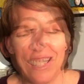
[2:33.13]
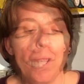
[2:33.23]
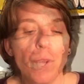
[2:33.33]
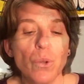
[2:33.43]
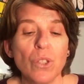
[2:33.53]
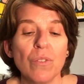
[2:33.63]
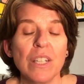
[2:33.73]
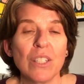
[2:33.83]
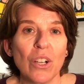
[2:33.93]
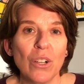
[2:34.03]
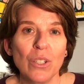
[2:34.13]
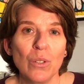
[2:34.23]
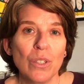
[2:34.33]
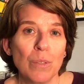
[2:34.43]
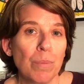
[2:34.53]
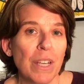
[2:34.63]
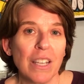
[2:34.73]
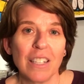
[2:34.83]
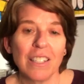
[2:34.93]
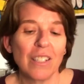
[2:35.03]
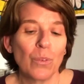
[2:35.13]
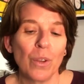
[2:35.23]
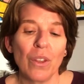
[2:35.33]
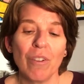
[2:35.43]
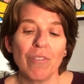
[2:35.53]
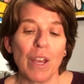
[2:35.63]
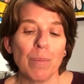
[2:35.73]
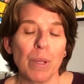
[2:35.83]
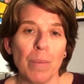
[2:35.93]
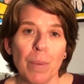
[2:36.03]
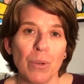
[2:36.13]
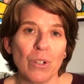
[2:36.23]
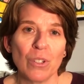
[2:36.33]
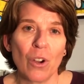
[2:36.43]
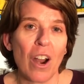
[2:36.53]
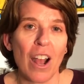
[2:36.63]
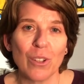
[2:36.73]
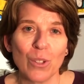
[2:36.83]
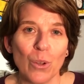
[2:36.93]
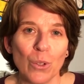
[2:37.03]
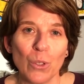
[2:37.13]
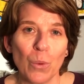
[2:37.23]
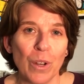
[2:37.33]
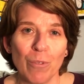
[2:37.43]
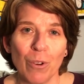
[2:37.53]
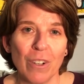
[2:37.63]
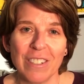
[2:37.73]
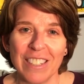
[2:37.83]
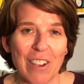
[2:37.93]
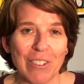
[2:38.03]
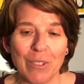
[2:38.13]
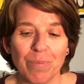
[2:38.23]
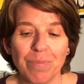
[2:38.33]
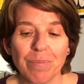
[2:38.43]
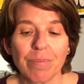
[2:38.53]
Most of us aren't used to being with our family members or our household 24 7.